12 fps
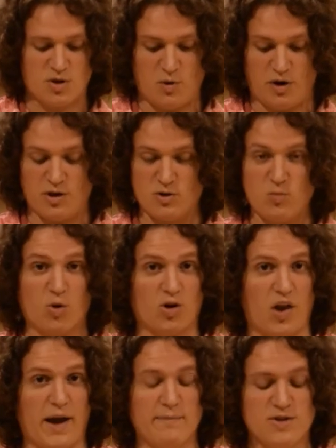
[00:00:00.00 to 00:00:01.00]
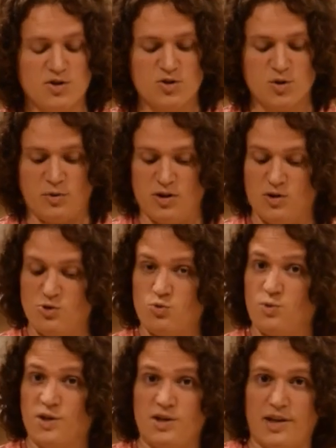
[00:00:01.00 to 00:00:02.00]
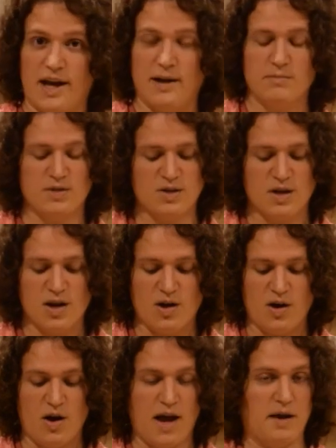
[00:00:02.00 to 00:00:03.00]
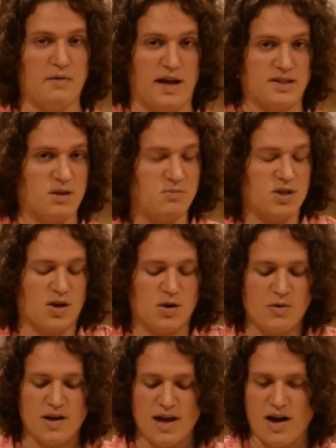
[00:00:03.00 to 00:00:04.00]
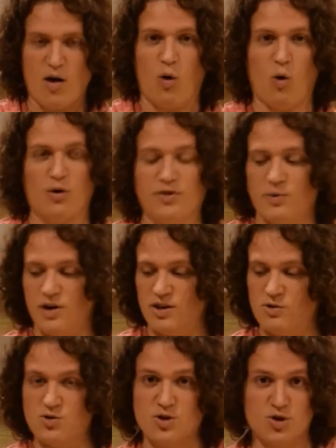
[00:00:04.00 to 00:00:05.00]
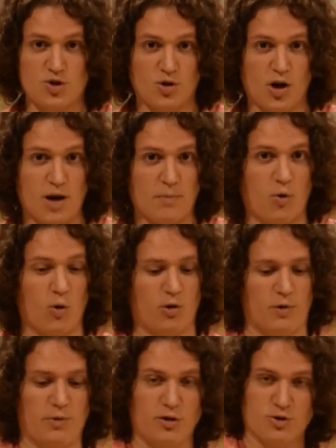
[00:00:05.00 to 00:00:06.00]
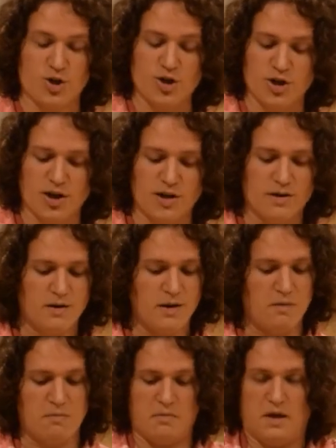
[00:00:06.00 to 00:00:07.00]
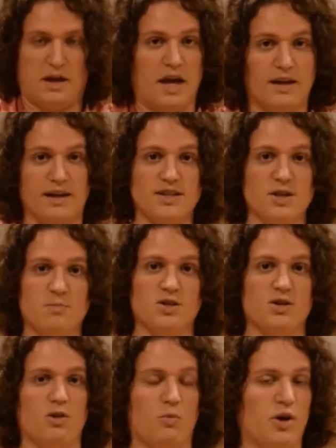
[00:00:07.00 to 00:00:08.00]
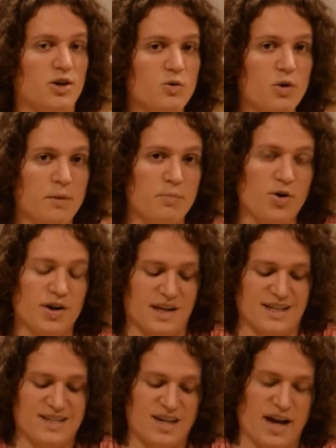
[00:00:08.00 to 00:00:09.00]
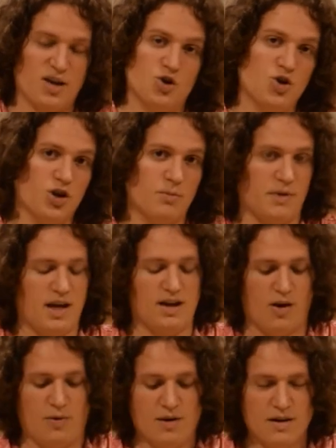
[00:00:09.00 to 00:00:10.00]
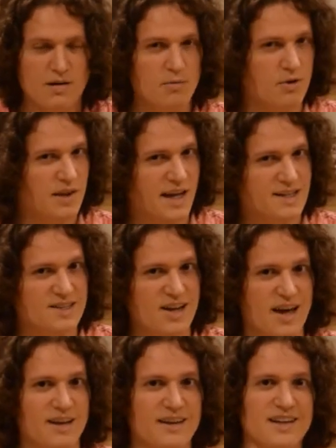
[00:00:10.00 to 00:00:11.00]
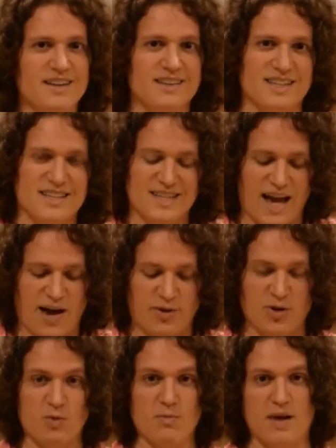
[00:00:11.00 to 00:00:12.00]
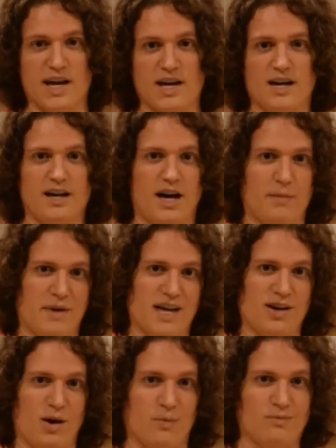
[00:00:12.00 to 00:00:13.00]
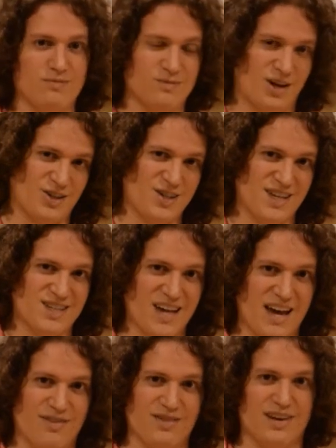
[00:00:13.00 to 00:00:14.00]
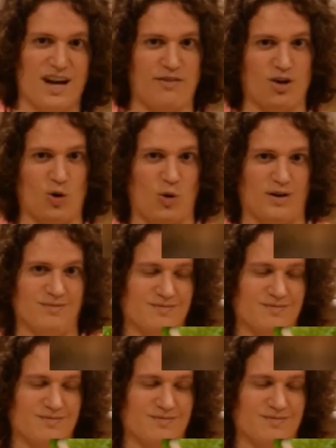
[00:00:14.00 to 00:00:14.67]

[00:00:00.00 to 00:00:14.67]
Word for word: You wanna use more lime juice, you wanna use real limes, that's up to you. Or if you wanna use syrup or real sugar, again, that's up to you on what you wanna put inside your mojito. With that said, this is how you make a mojito. Y'all stay safe and have a good one.